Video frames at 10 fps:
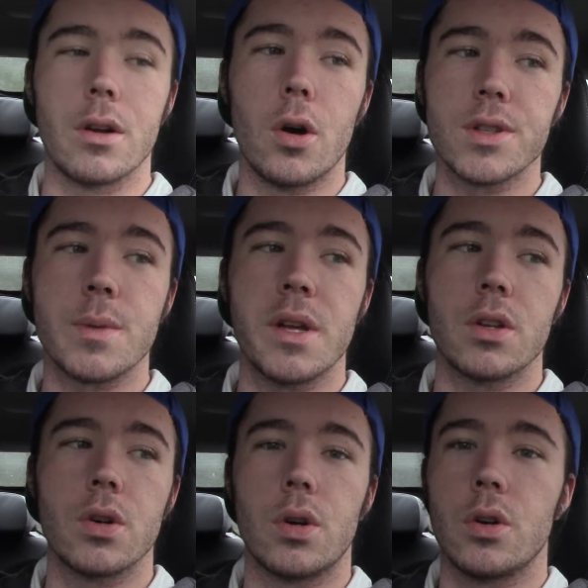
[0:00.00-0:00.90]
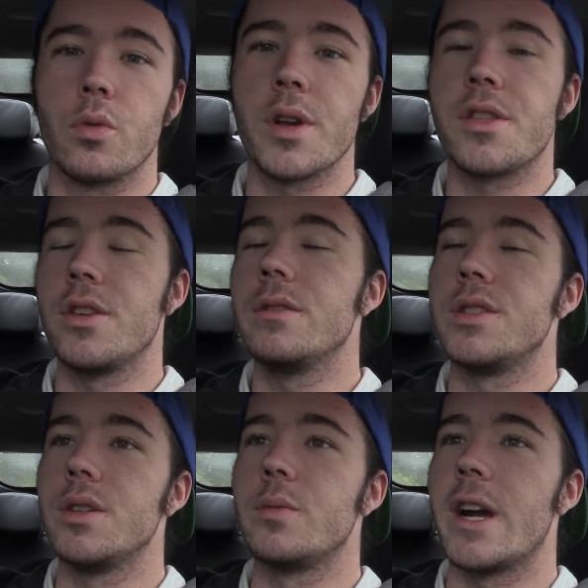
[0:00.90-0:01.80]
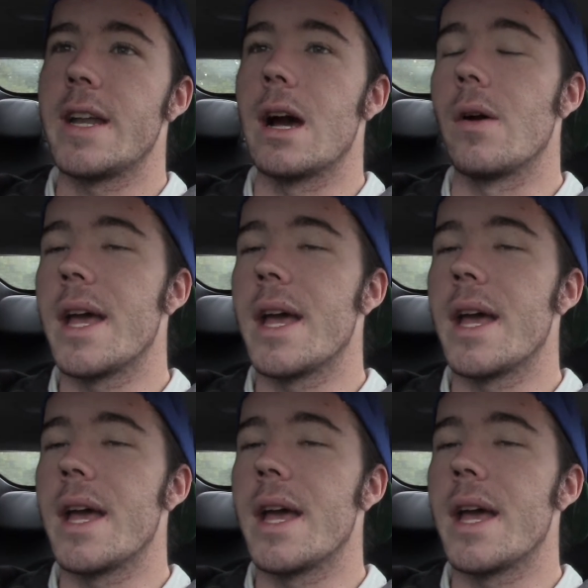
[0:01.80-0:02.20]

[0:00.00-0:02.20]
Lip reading: ultimate goal with YouTube right now.